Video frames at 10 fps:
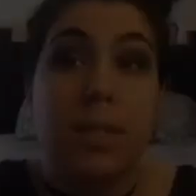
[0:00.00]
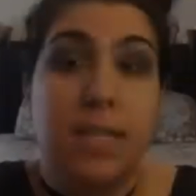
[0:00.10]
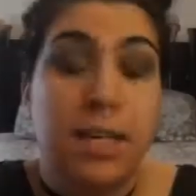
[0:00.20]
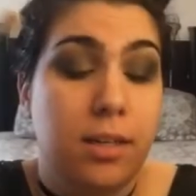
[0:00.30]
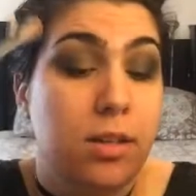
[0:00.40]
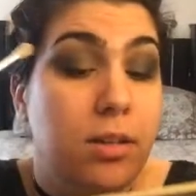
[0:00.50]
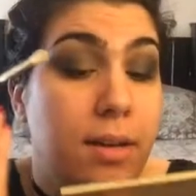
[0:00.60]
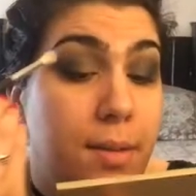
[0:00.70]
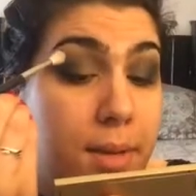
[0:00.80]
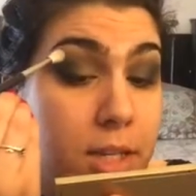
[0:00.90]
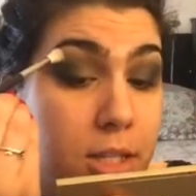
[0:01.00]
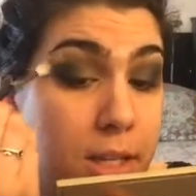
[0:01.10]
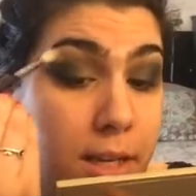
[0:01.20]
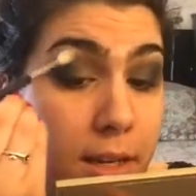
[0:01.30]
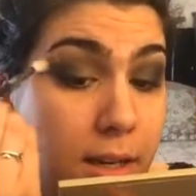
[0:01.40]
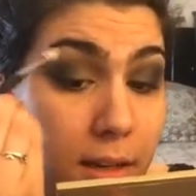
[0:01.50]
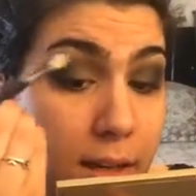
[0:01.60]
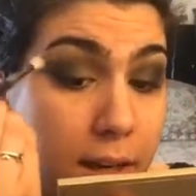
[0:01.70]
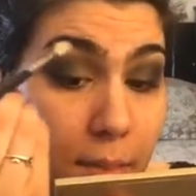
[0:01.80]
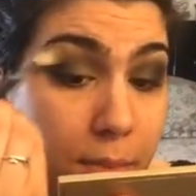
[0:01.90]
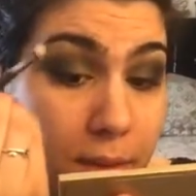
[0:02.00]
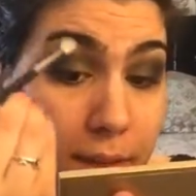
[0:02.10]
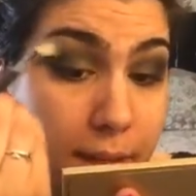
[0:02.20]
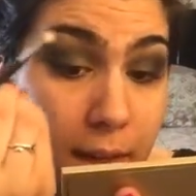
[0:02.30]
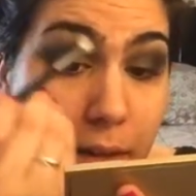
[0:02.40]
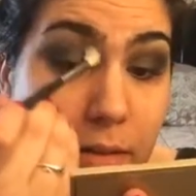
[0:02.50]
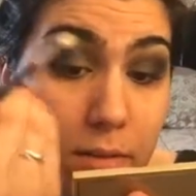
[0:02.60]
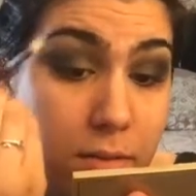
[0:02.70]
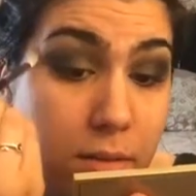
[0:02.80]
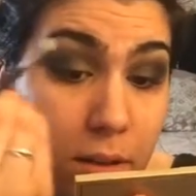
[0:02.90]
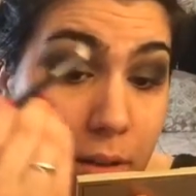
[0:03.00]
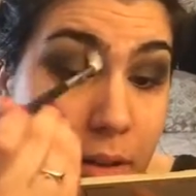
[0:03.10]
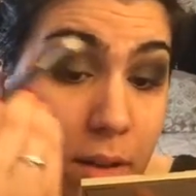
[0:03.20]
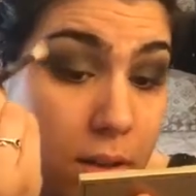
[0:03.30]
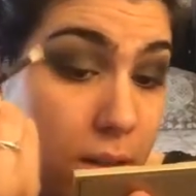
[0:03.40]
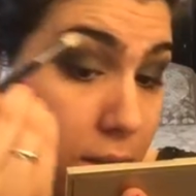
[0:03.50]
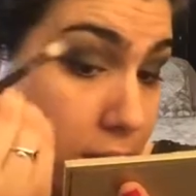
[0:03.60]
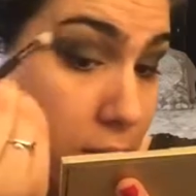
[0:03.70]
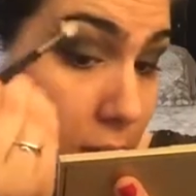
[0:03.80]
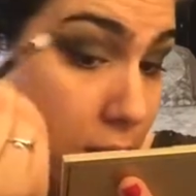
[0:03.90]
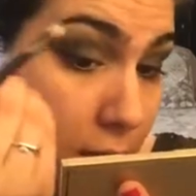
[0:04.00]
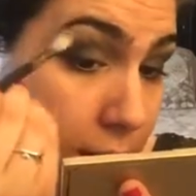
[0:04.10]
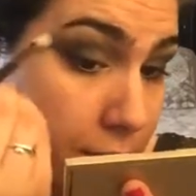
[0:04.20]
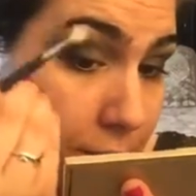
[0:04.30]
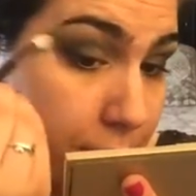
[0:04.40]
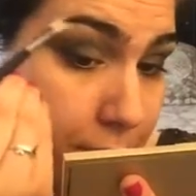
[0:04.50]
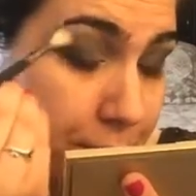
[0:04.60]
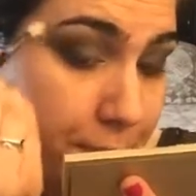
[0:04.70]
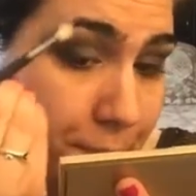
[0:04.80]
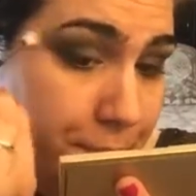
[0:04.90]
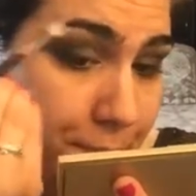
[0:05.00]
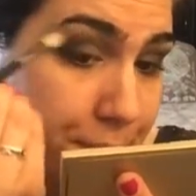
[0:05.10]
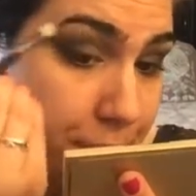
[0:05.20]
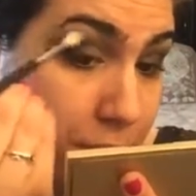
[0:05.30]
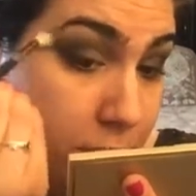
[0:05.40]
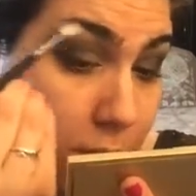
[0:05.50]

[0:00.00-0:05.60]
I'm going to take a creamy shade and kind of blend out the top. If